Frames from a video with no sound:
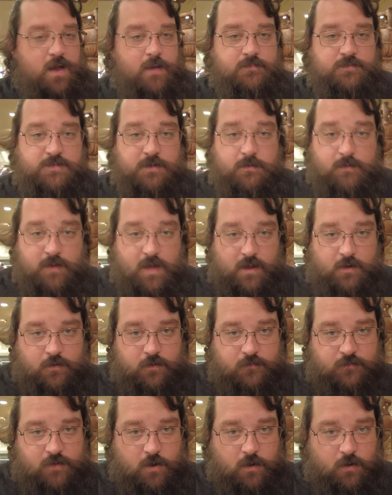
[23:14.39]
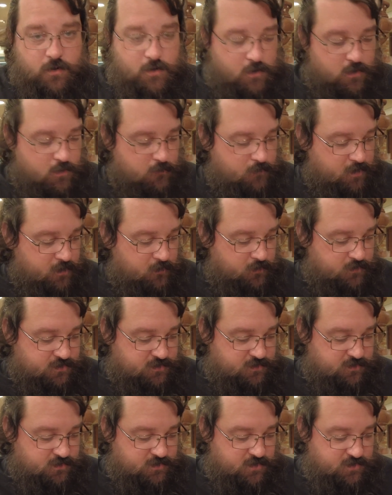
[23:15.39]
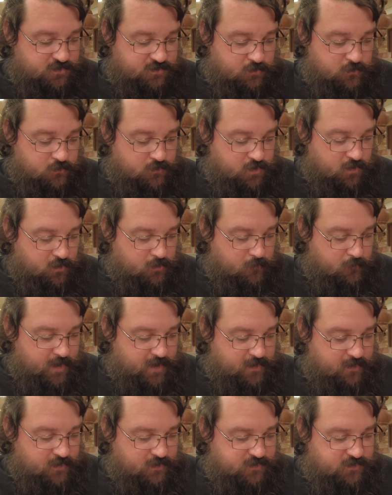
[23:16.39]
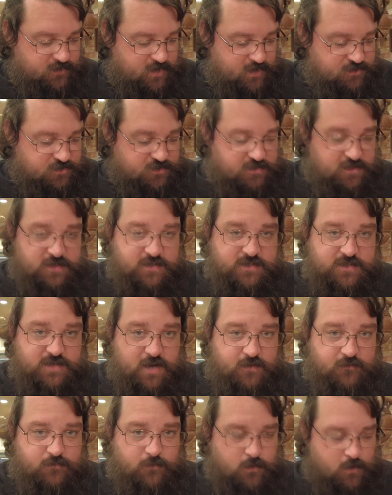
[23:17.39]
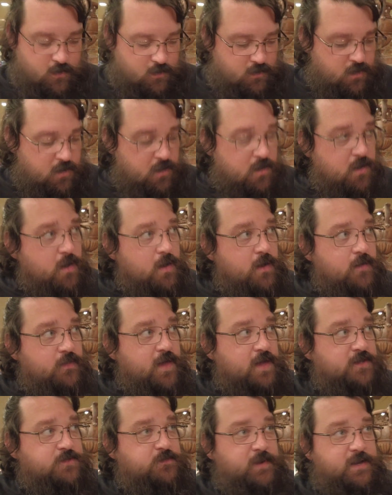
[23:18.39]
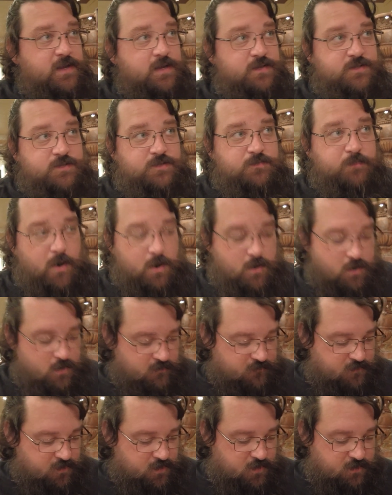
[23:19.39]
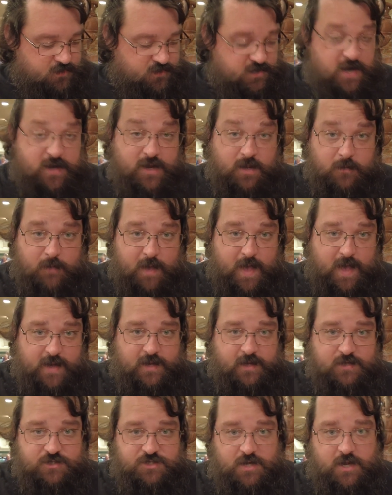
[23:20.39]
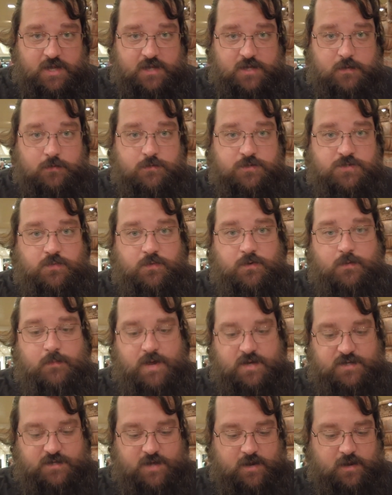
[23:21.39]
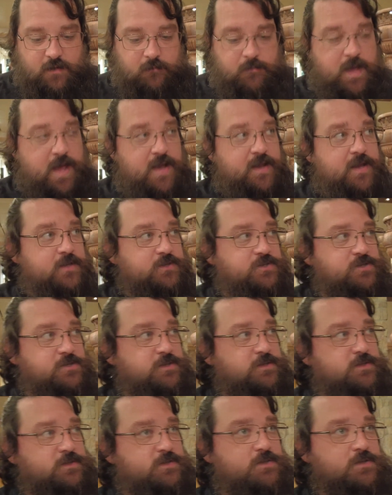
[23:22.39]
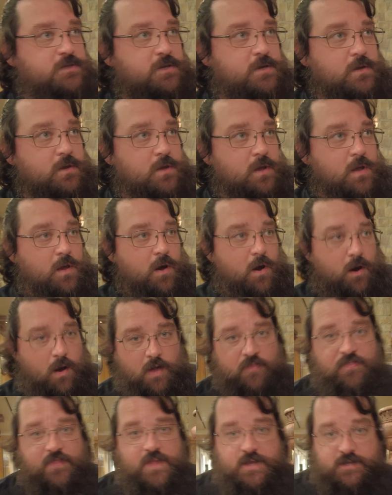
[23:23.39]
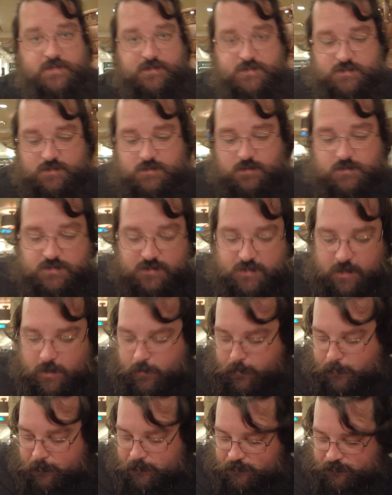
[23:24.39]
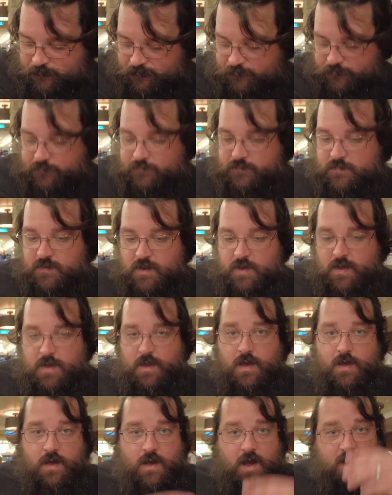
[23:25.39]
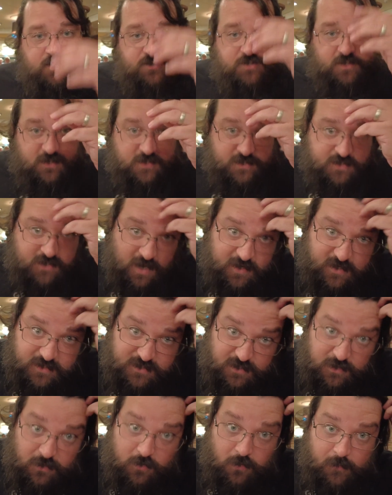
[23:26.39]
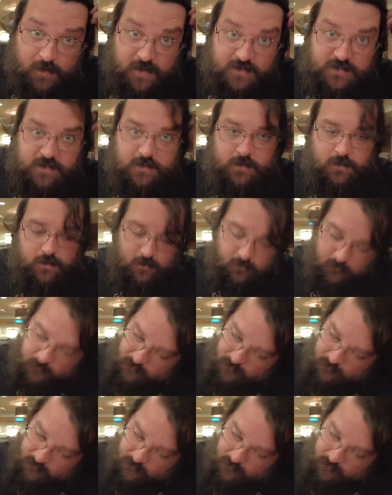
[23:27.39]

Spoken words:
So I don't know if you heard her, but it was a $0 balance. So I just need to sign for it. That's because it's part of the dining package, and I used one of my dining packages on this. So I just need to sign a 0 basically.